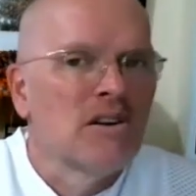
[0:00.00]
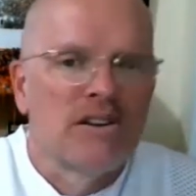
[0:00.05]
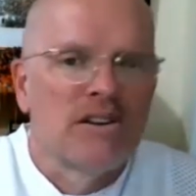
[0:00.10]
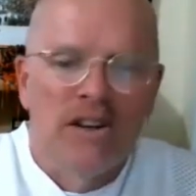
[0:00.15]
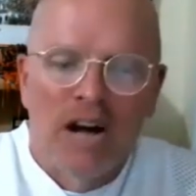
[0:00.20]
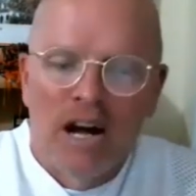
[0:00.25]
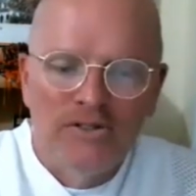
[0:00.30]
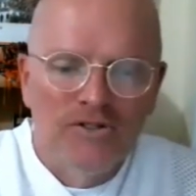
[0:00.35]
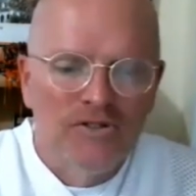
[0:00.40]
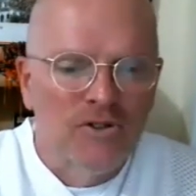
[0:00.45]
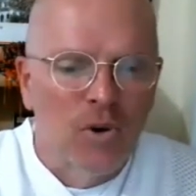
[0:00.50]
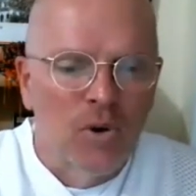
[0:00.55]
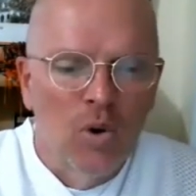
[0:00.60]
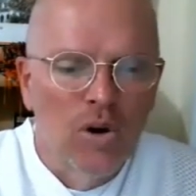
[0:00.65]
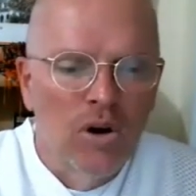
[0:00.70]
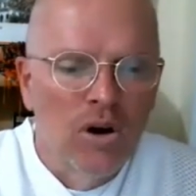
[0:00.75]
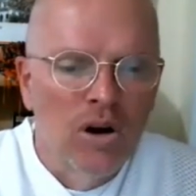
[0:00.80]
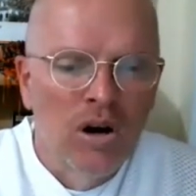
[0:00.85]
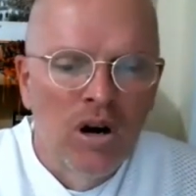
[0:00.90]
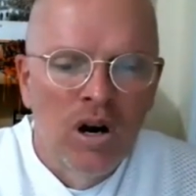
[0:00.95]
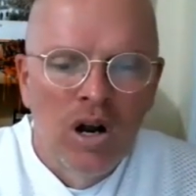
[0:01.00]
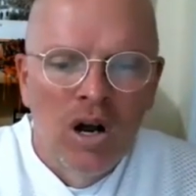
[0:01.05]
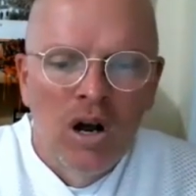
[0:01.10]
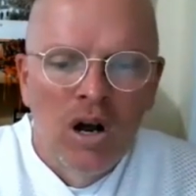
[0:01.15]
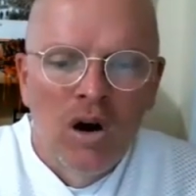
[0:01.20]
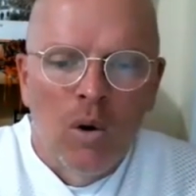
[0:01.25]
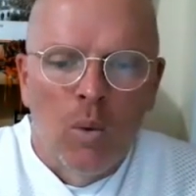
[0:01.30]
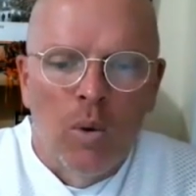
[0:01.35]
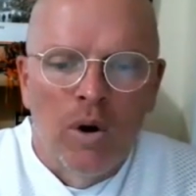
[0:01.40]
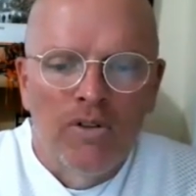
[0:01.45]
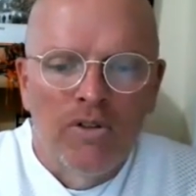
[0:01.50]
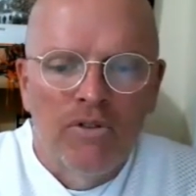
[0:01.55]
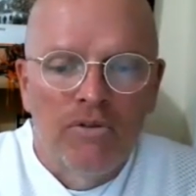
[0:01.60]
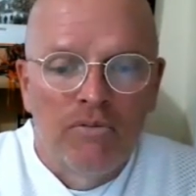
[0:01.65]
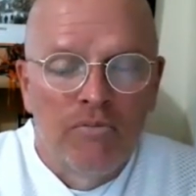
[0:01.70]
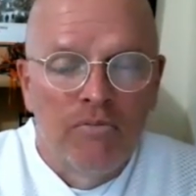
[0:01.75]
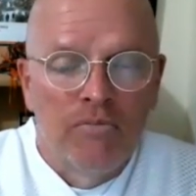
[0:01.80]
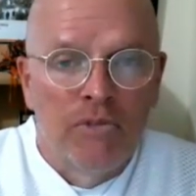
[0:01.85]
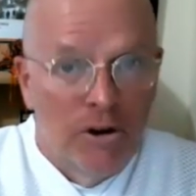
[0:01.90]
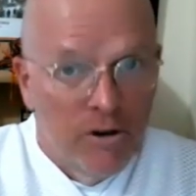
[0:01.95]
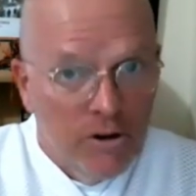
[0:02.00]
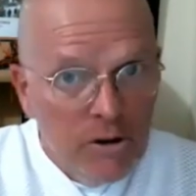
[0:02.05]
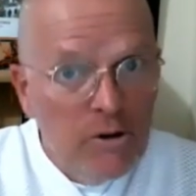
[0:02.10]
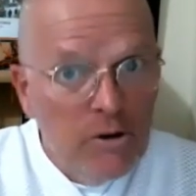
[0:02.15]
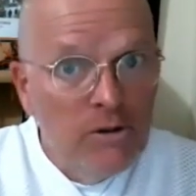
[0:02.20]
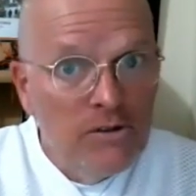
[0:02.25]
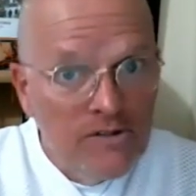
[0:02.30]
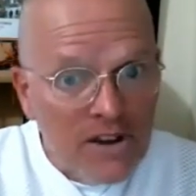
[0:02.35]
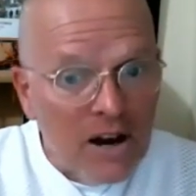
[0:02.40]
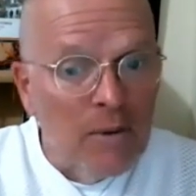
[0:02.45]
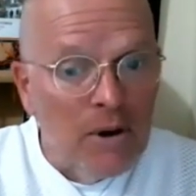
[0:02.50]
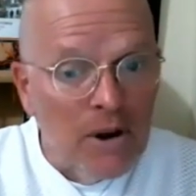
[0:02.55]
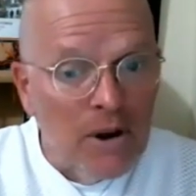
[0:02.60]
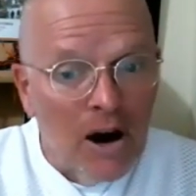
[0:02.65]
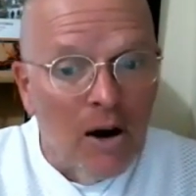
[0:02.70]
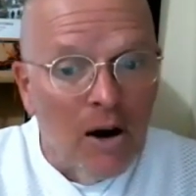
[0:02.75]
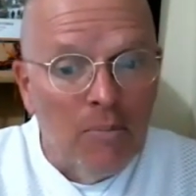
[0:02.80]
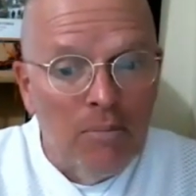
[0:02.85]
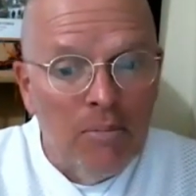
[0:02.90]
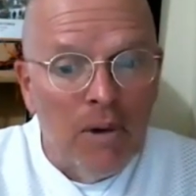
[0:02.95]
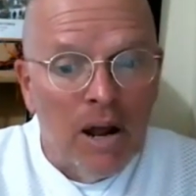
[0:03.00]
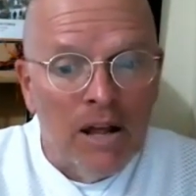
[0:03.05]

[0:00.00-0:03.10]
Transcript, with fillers: could not score with their dudes coming up.